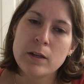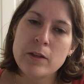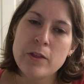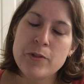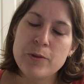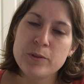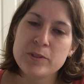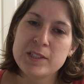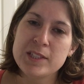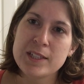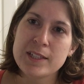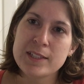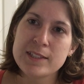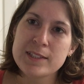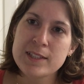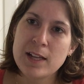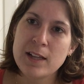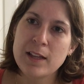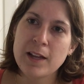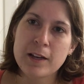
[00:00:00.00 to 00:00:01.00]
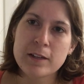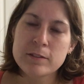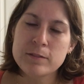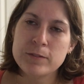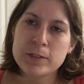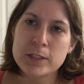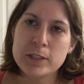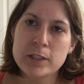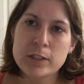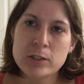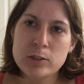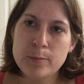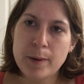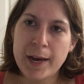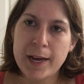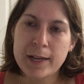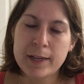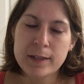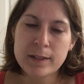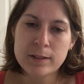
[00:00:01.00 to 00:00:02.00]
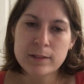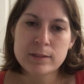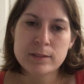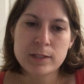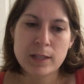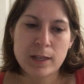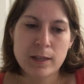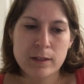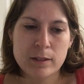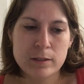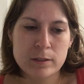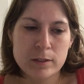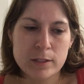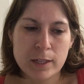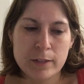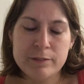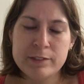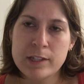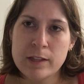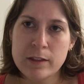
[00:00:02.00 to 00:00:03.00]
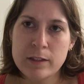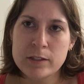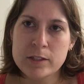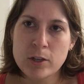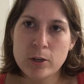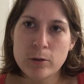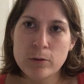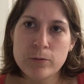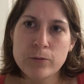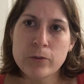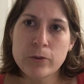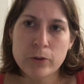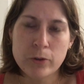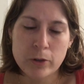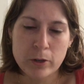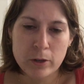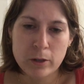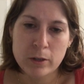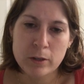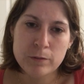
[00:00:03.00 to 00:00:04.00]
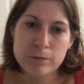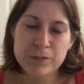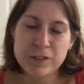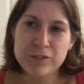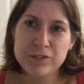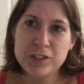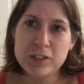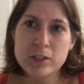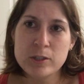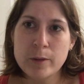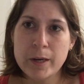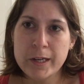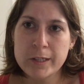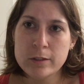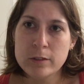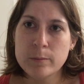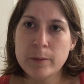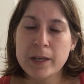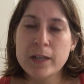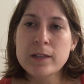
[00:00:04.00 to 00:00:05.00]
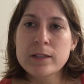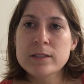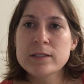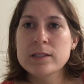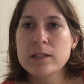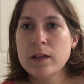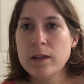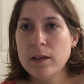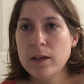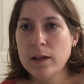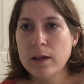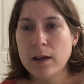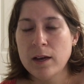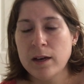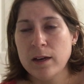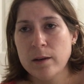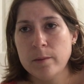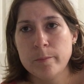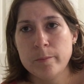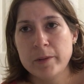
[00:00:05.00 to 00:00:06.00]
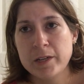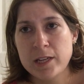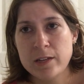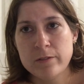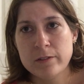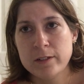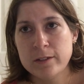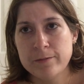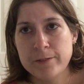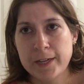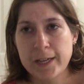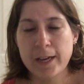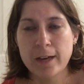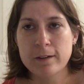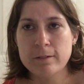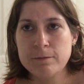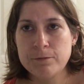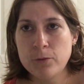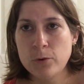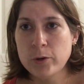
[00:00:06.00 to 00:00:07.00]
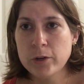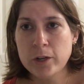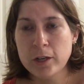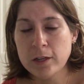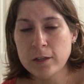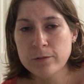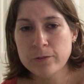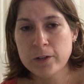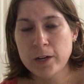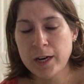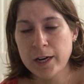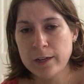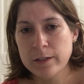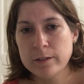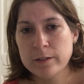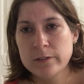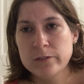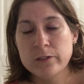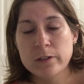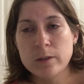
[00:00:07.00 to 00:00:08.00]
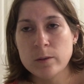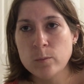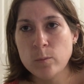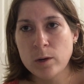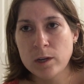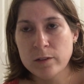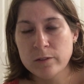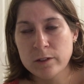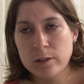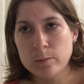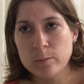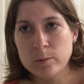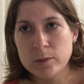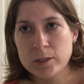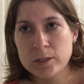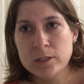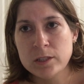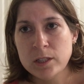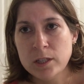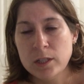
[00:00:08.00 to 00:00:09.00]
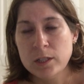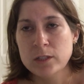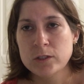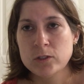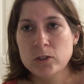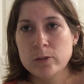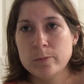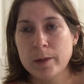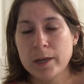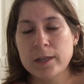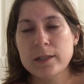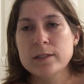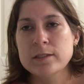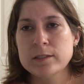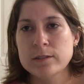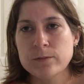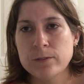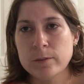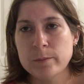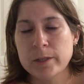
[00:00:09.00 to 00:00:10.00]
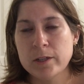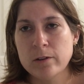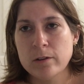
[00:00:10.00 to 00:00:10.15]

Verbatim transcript: enthusiasts collect vintage bags, and I've seen these go for 50 to 100 bucks. Um, but even if I get 40 for either of them, one of them was two bucks from a